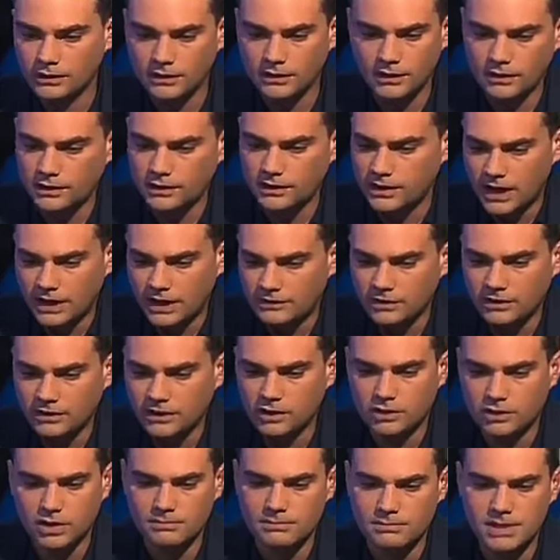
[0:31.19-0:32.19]

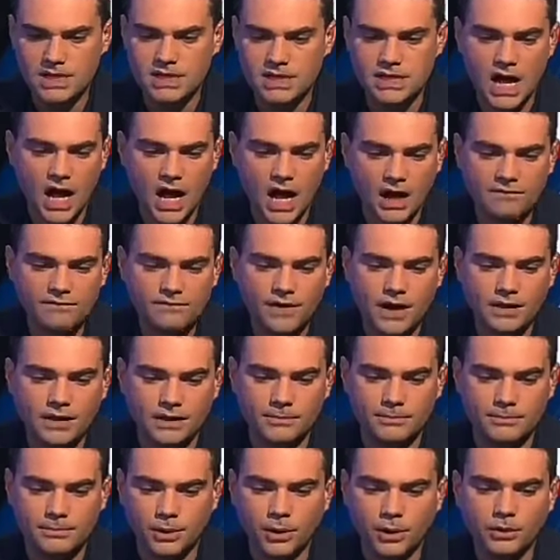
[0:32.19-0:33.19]

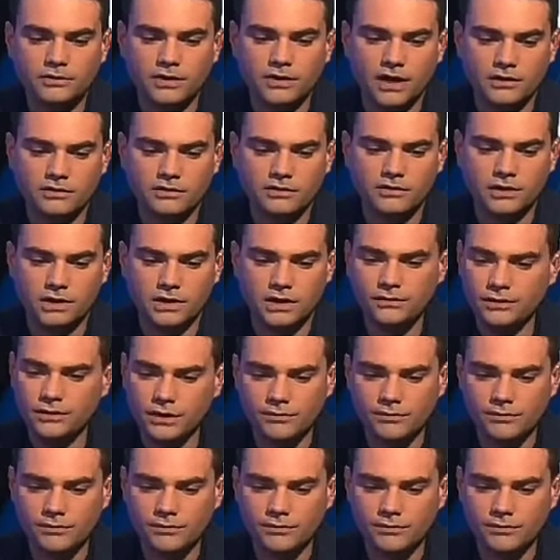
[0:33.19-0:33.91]
nonviolent protest,